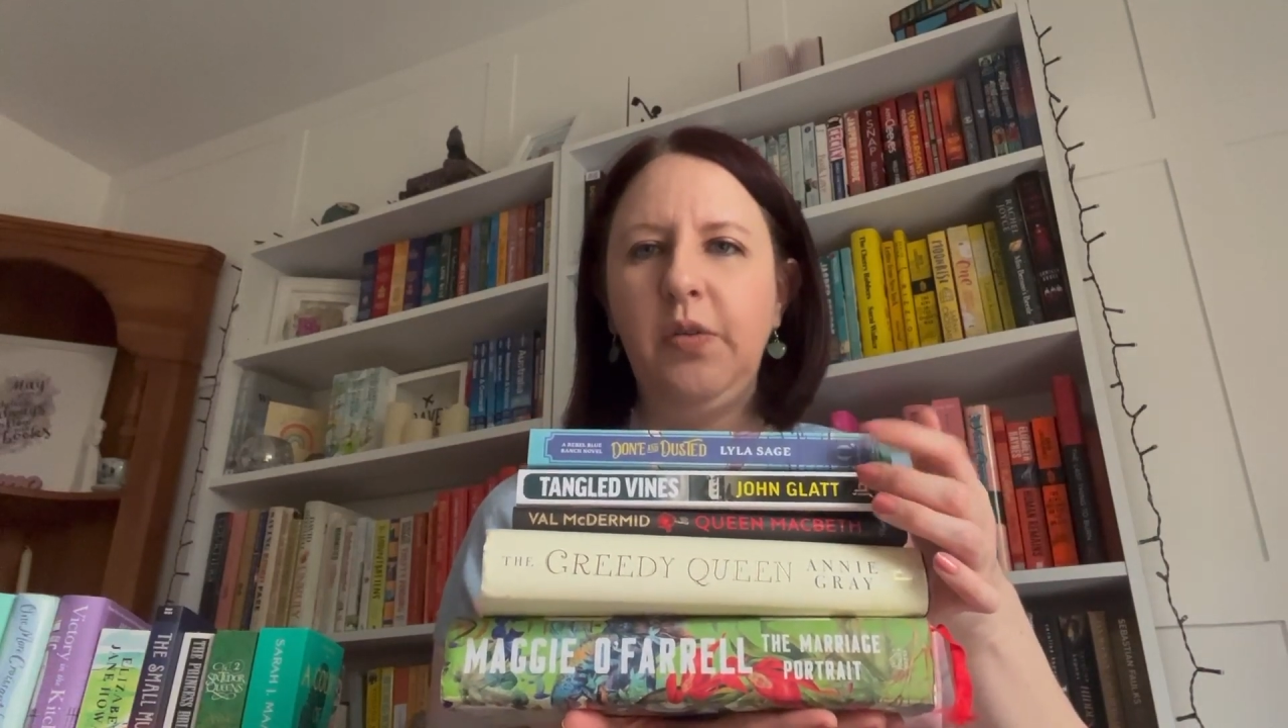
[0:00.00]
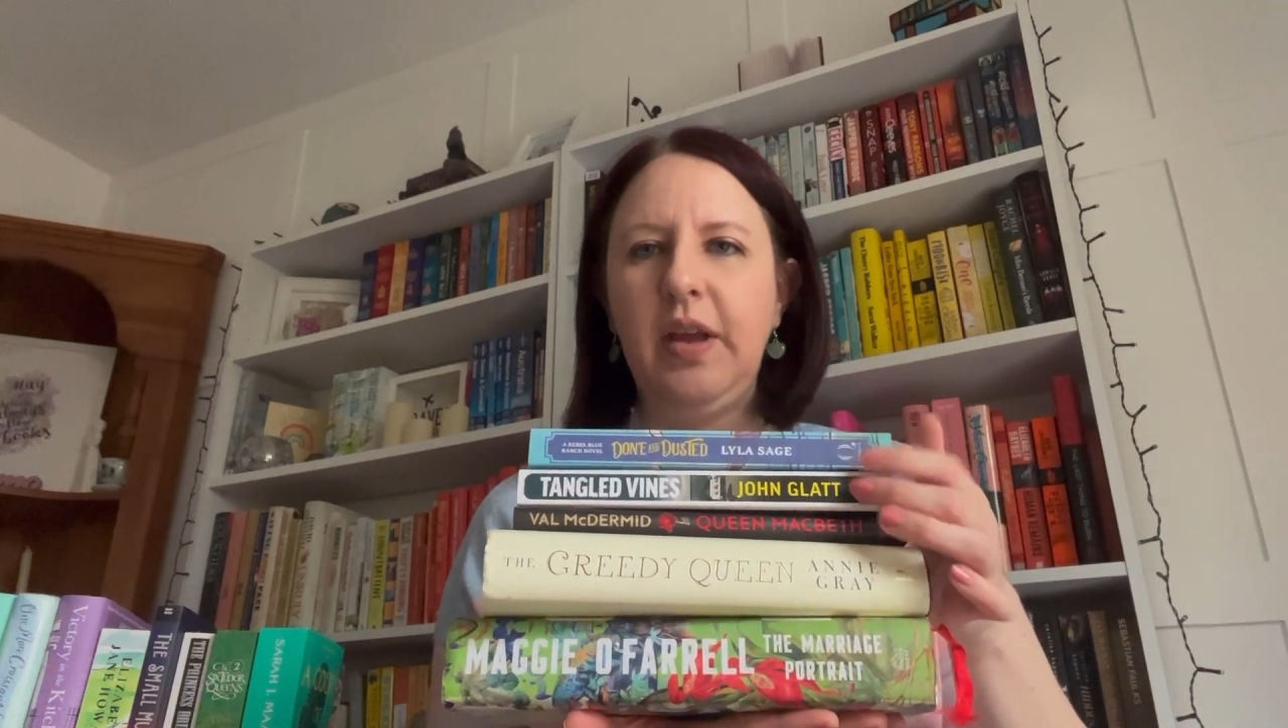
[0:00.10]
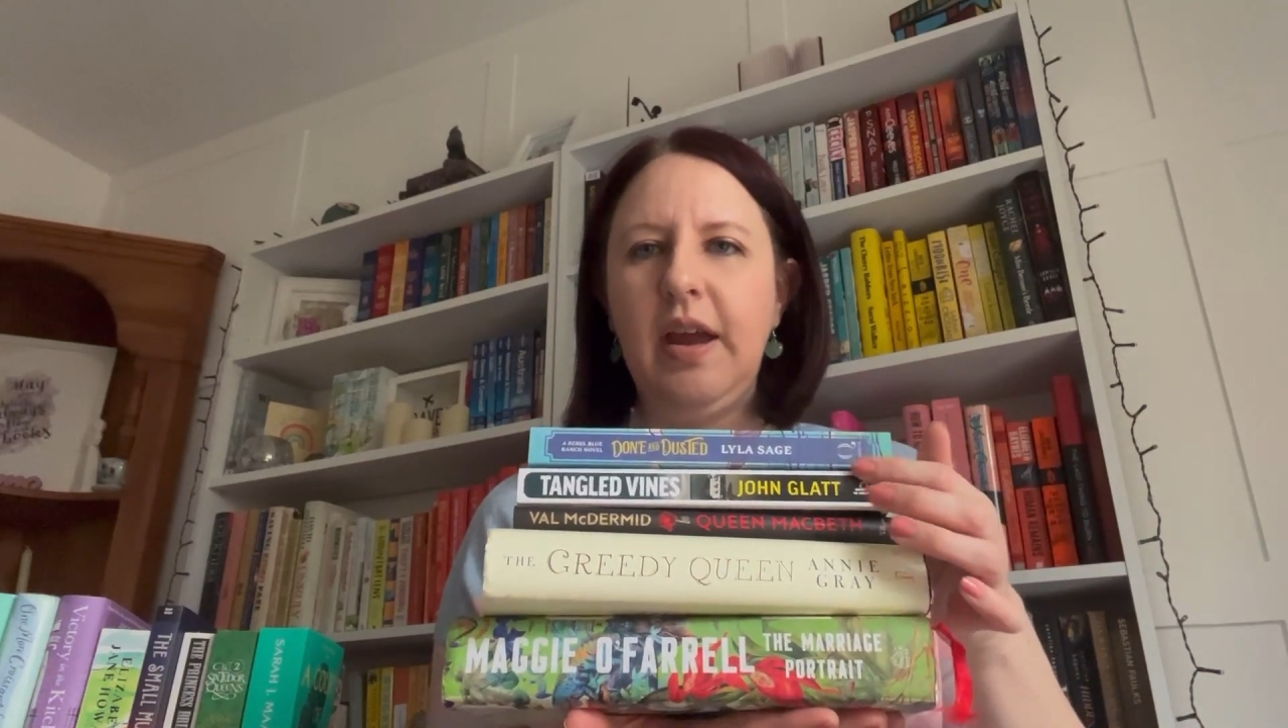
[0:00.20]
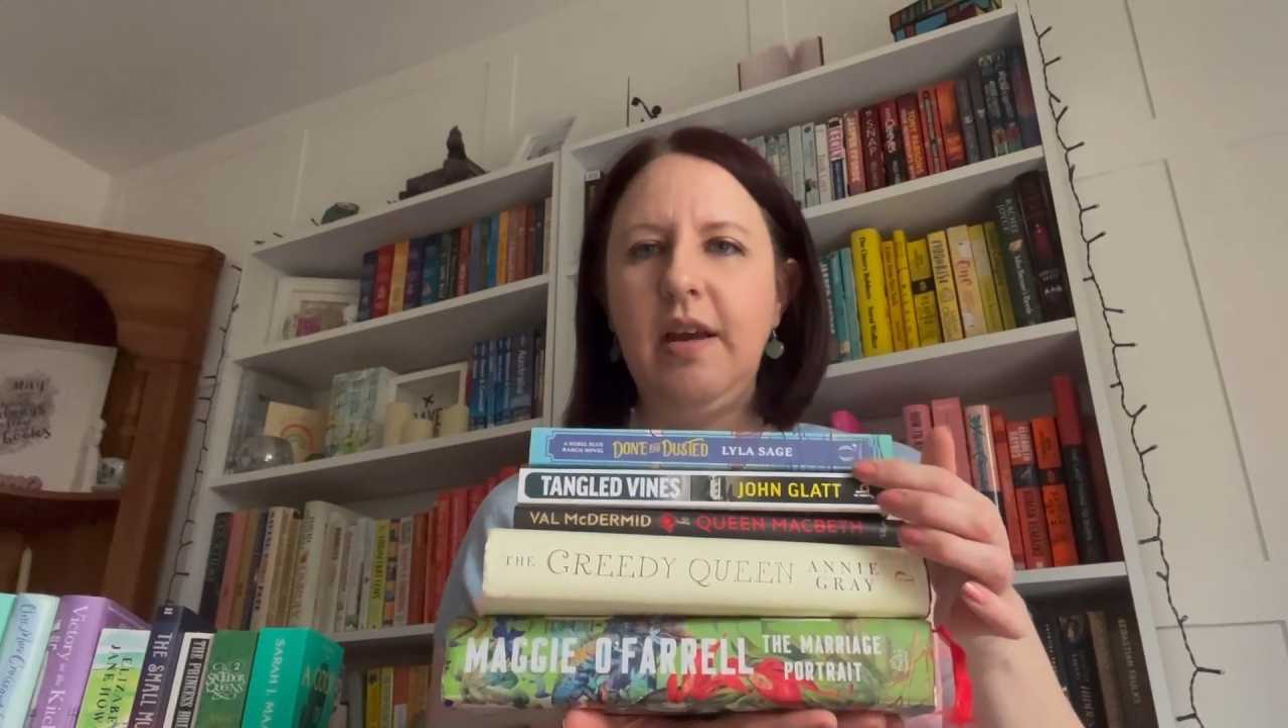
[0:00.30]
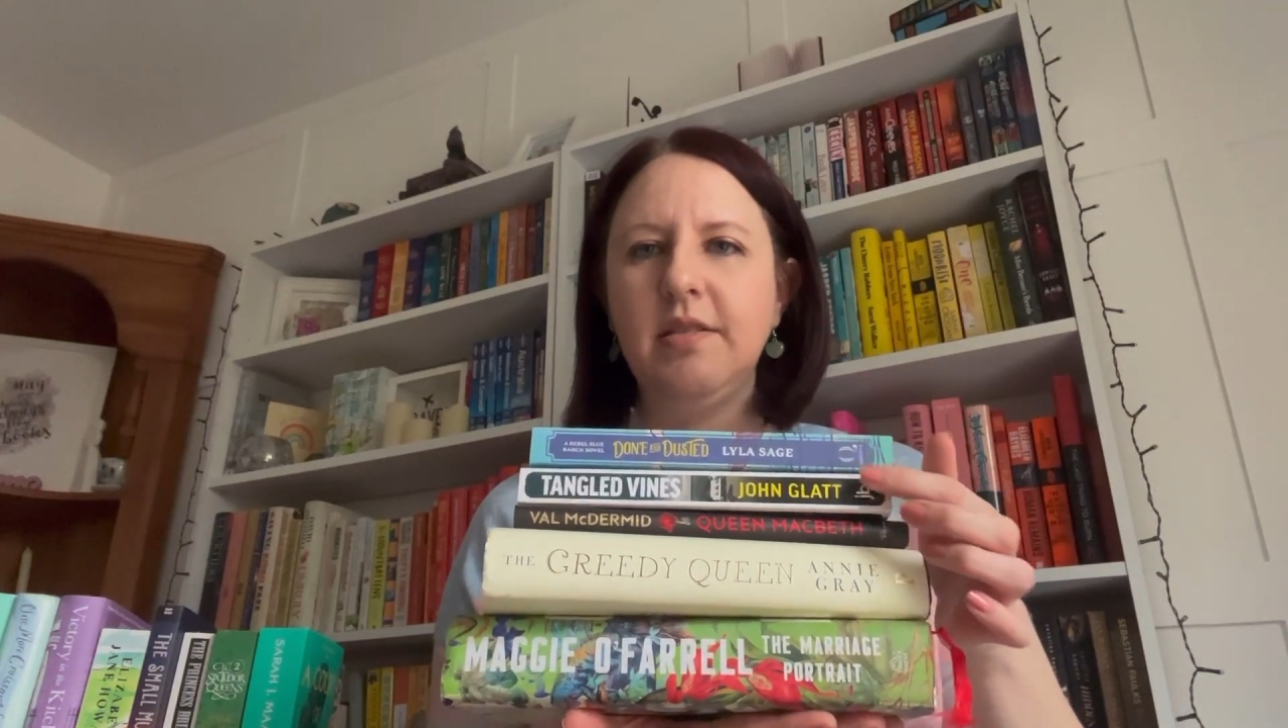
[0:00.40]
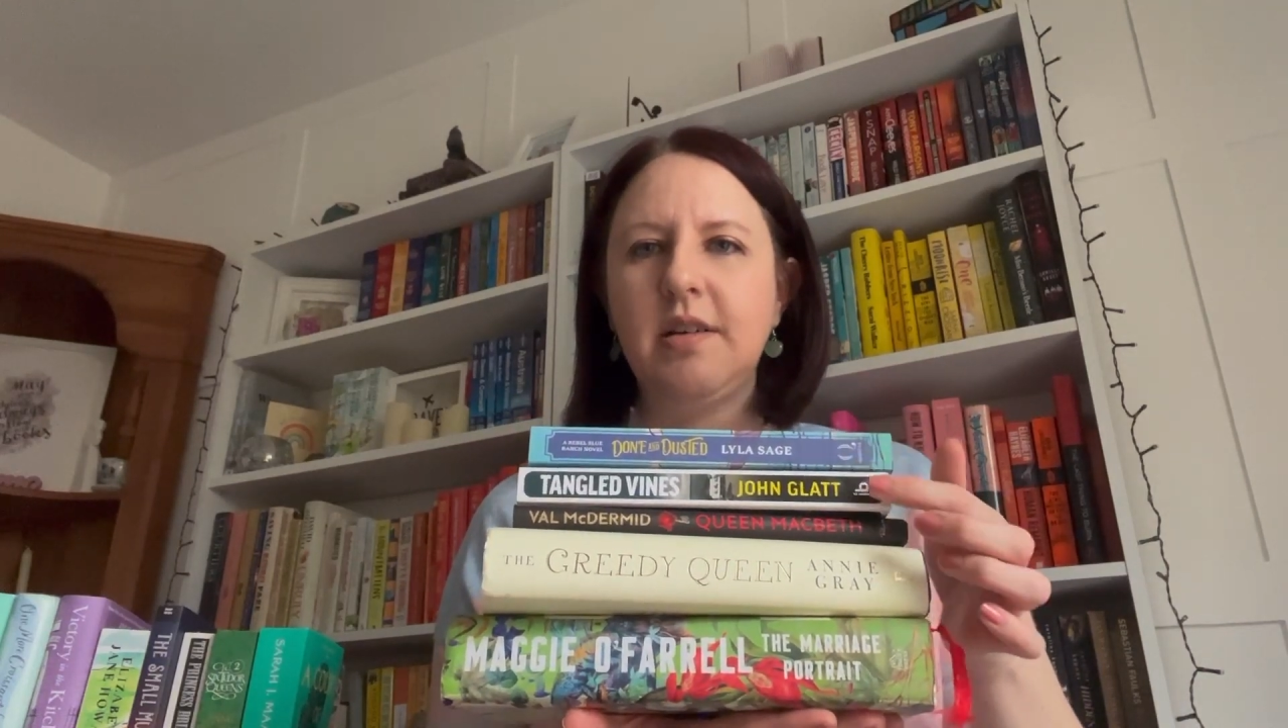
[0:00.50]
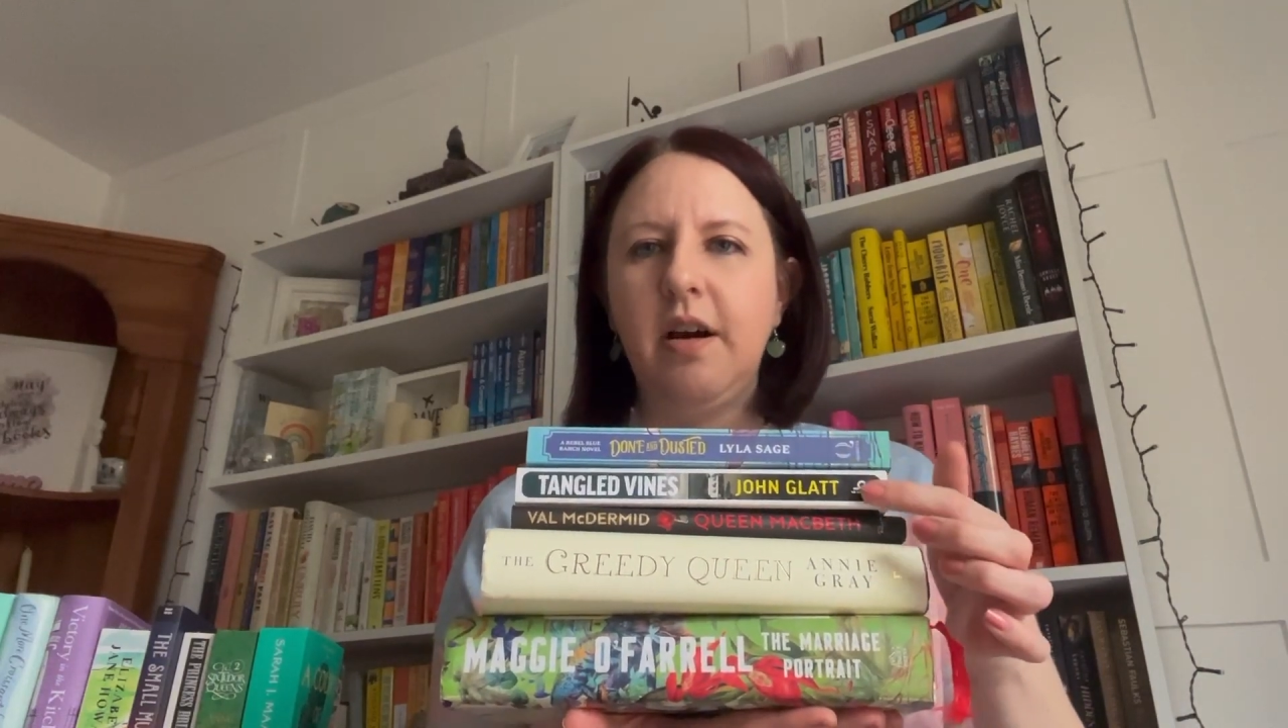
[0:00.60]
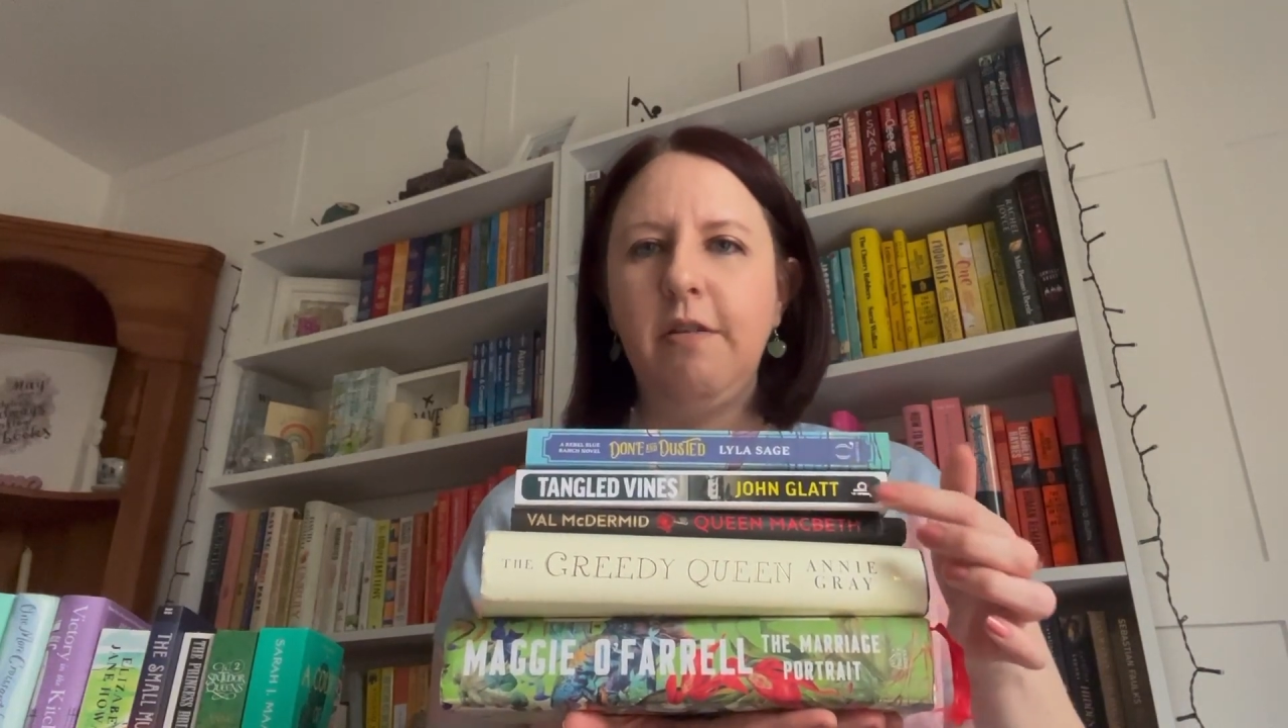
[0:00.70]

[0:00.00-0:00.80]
these kind